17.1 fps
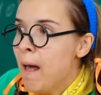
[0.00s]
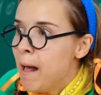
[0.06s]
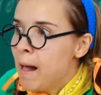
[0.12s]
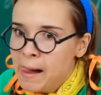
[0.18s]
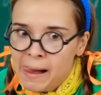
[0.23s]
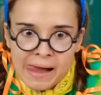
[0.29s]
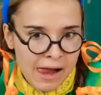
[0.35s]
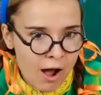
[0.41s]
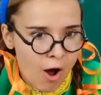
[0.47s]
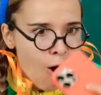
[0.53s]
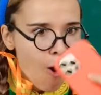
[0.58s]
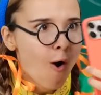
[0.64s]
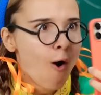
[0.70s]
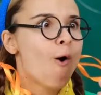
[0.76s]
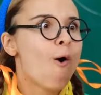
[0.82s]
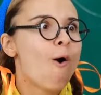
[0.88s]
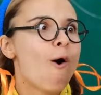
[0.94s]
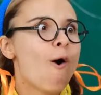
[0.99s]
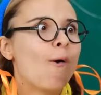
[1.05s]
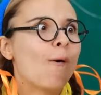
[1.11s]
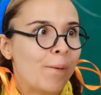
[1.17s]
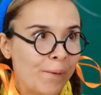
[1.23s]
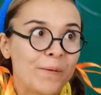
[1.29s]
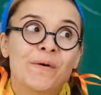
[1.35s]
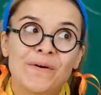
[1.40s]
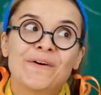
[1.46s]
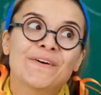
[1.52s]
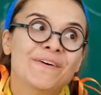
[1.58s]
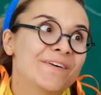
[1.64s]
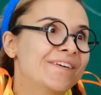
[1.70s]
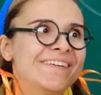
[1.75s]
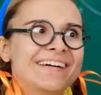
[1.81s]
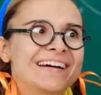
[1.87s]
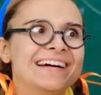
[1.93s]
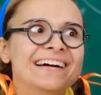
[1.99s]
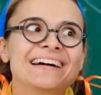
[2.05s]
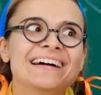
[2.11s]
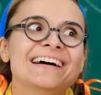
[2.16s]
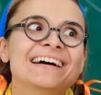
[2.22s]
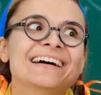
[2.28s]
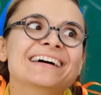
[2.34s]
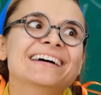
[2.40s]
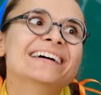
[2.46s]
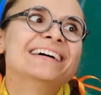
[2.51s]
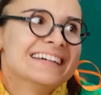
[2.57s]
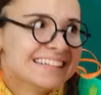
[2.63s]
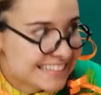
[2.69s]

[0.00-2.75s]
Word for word: cool! Wait, I have an idea.